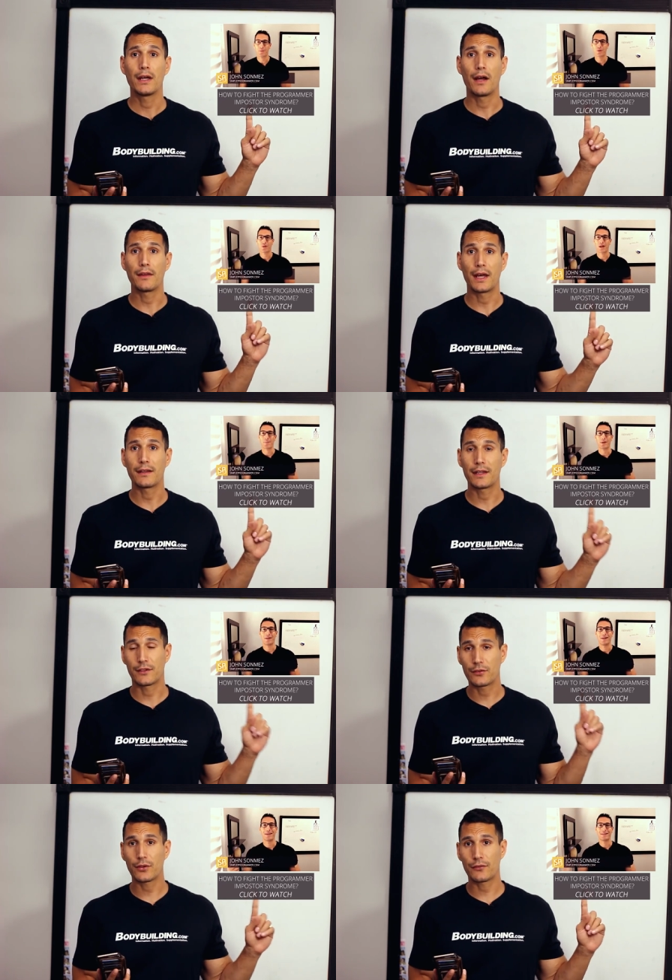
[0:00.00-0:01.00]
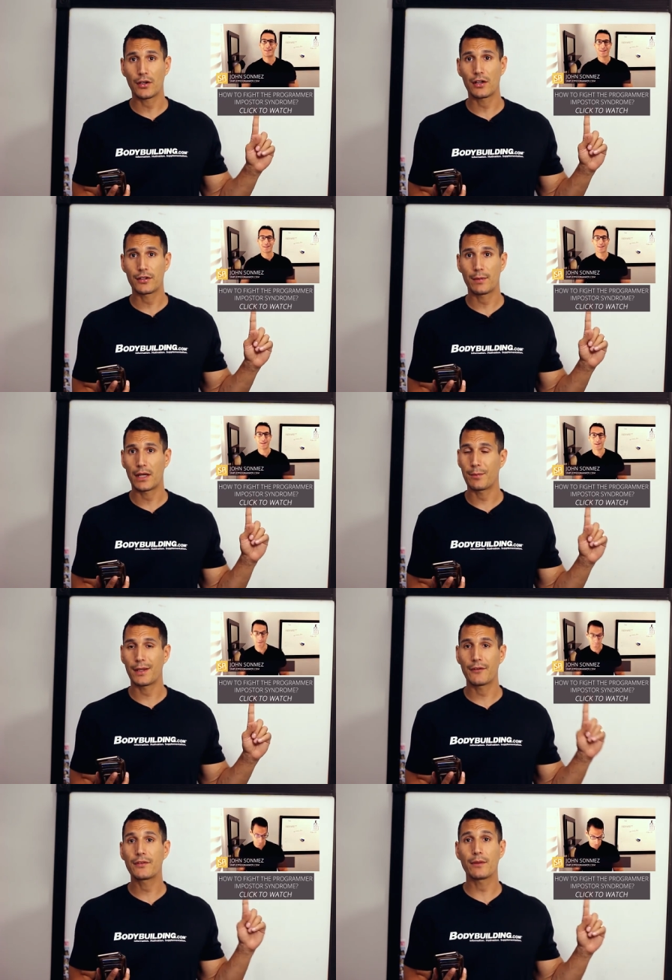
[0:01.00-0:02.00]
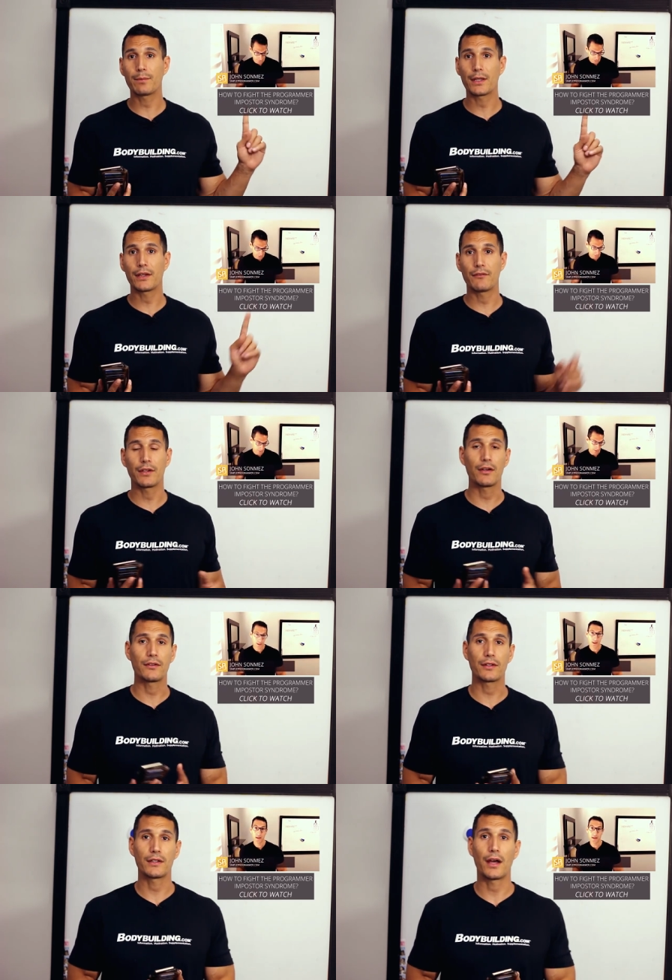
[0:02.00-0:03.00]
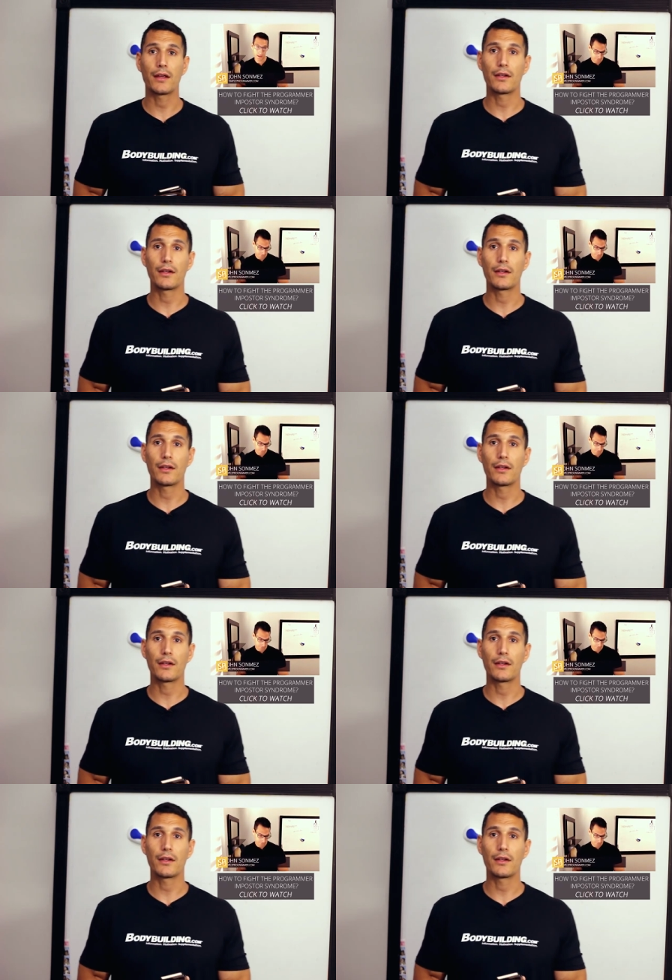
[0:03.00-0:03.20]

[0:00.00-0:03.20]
uh, that, that sort of talks about it, but I've done plenty of videos and now,